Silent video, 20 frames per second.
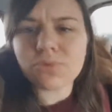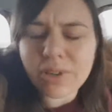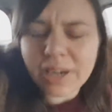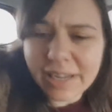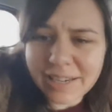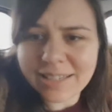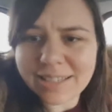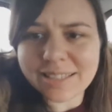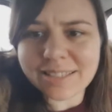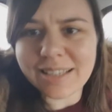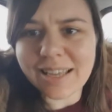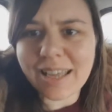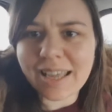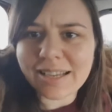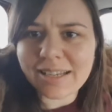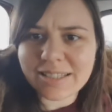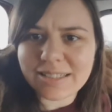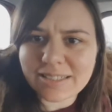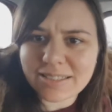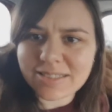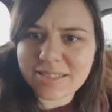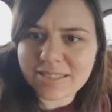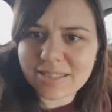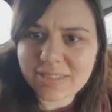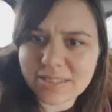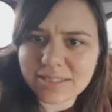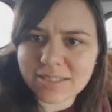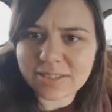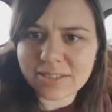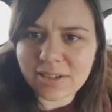raining and it's
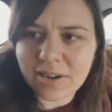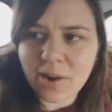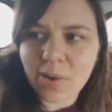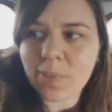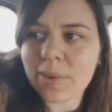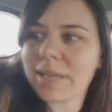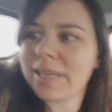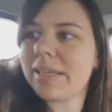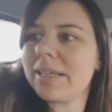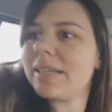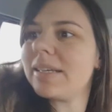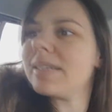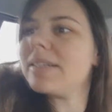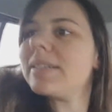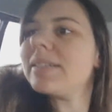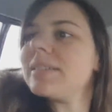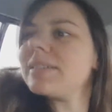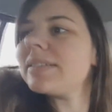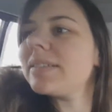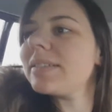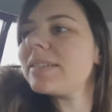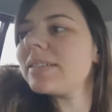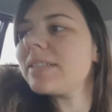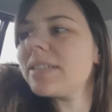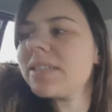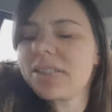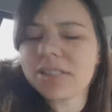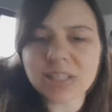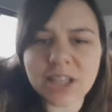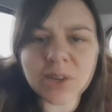snowing.
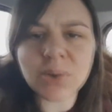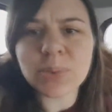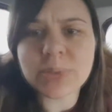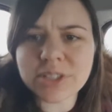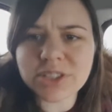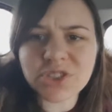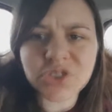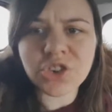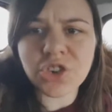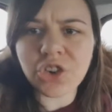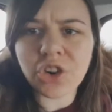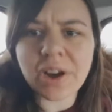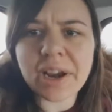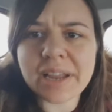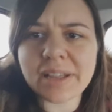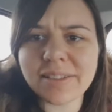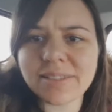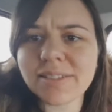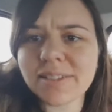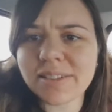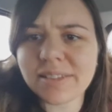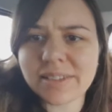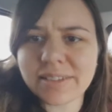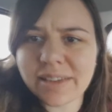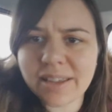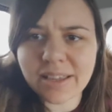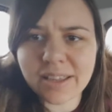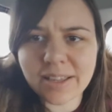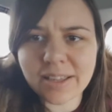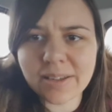The snow is trying to
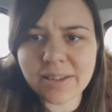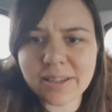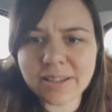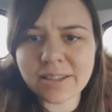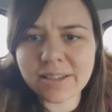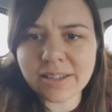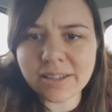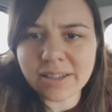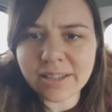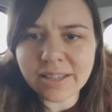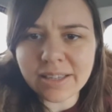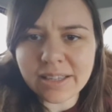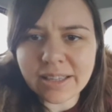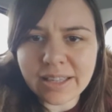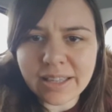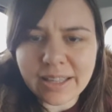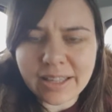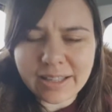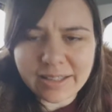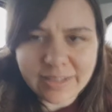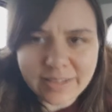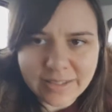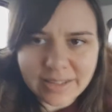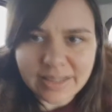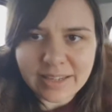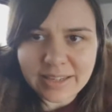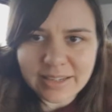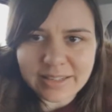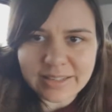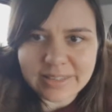stick. It's
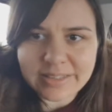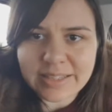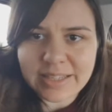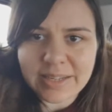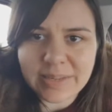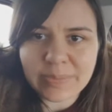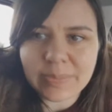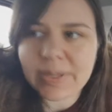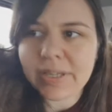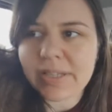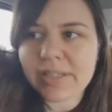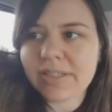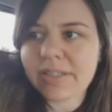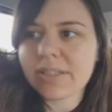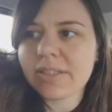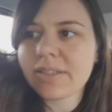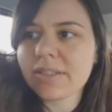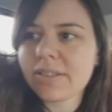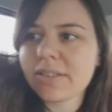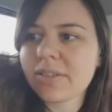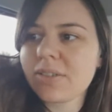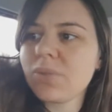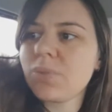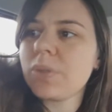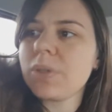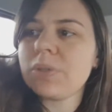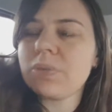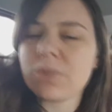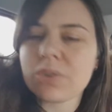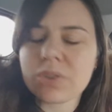sticking in certain places.
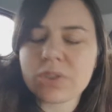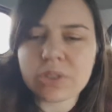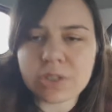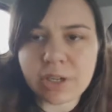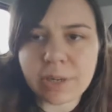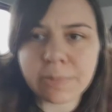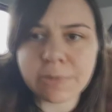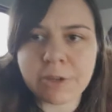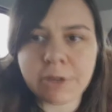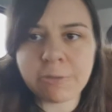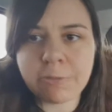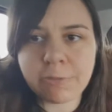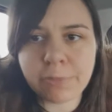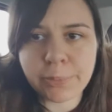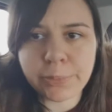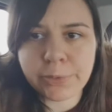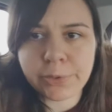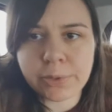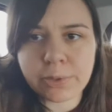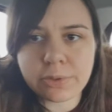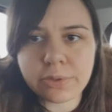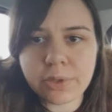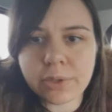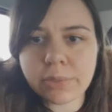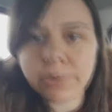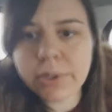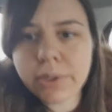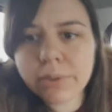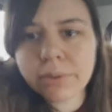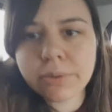We've just stopped off the border toll
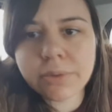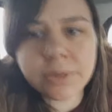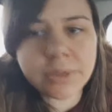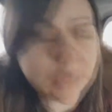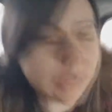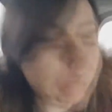road